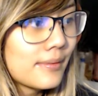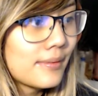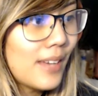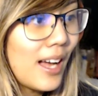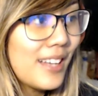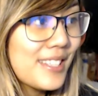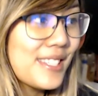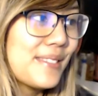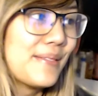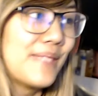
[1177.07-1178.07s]

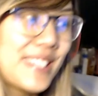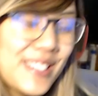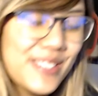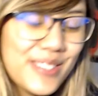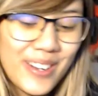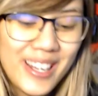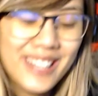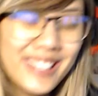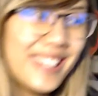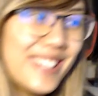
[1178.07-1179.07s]
Awesome. That sounds
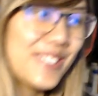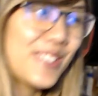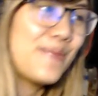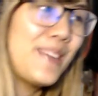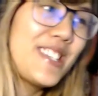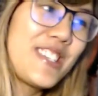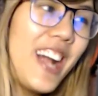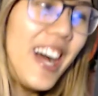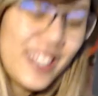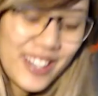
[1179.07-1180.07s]
great. Thank you so much,
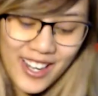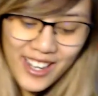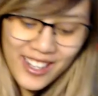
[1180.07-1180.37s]
doctor.